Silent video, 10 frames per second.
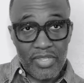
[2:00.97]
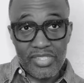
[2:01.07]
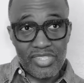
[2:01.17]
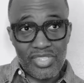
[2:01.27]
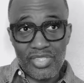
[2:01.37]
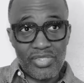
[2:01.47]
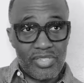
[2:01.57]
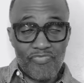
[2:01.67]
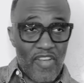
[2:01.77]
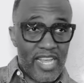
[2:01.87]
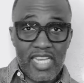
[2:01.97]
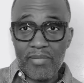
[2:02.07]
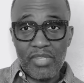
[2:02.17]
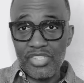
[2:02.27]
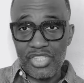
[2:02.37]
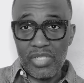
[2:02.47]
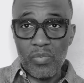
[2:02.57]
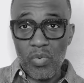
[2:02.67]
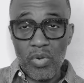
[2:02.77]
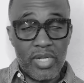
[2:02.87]
this fame that she
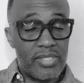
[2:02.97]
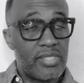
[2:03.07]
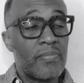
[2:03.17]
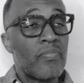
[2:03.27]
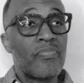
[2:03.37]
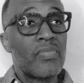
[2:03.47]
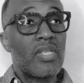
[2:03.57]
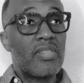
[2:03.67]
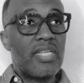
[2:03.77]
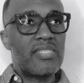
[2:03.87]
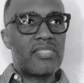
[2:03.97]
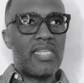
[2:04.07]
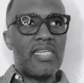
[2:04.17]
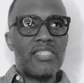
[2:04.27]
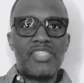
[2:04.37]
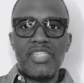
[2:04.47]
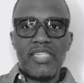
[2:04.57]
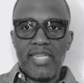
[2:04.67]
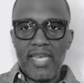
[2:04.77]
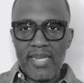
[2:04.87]
wants, this thing that she
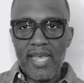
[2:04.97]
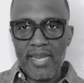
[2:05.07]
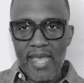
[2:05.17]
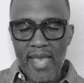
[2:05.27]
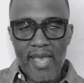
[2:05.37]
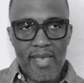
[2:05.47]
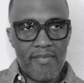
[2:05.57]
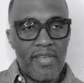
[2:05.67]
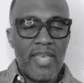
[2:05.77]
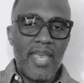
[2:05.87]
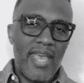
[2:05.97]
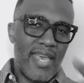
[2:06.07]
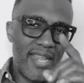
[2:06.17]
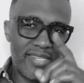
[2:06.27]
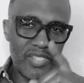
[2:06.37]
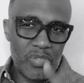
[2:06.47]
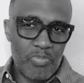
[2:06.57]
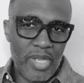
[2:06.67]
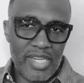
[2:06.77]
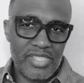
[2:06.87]
cannot have. And
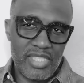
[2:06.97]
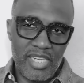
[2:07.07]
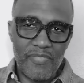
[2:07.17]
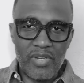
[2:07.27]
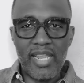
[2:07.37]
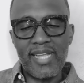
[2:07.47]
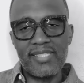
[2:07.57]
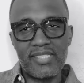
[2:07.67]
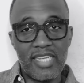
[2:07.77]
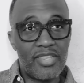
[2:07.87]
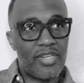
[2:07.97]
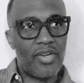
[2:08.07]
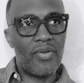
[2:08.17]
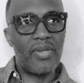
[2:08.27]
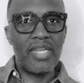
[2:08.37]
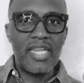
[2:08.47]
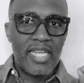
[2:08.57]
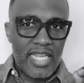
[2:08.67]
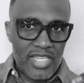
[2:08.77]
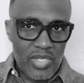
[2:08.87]
especially if you're like Seth Curry
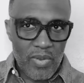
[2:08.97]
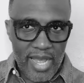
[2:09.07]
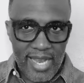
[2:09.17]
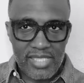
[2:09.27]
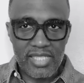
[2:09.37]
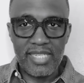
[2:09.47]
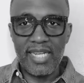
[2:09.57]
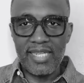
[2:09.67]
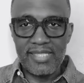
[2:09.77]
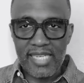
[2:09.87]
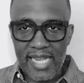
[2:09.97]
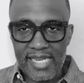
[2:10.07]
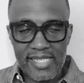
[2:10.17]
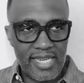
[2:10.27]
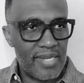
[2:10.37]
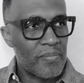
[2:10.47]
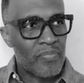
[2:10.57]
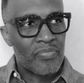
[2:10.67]
and you actually attained it.